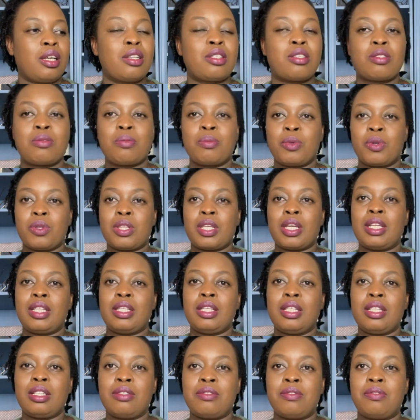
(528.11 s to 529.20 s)
smooth and
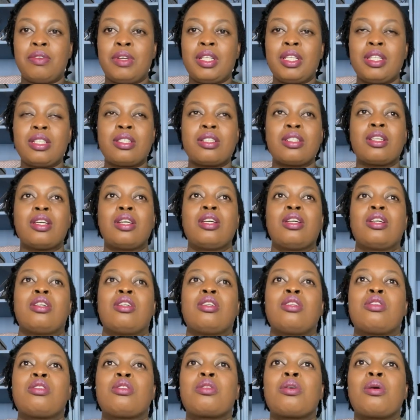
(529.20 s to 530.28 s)
neat finish.
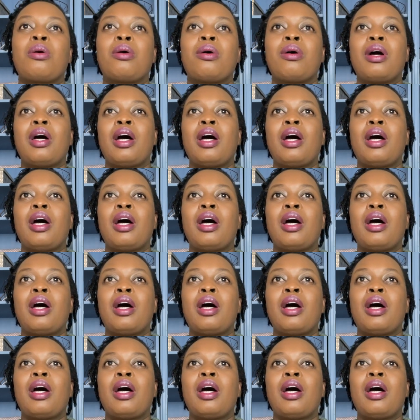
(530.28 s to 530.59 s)
So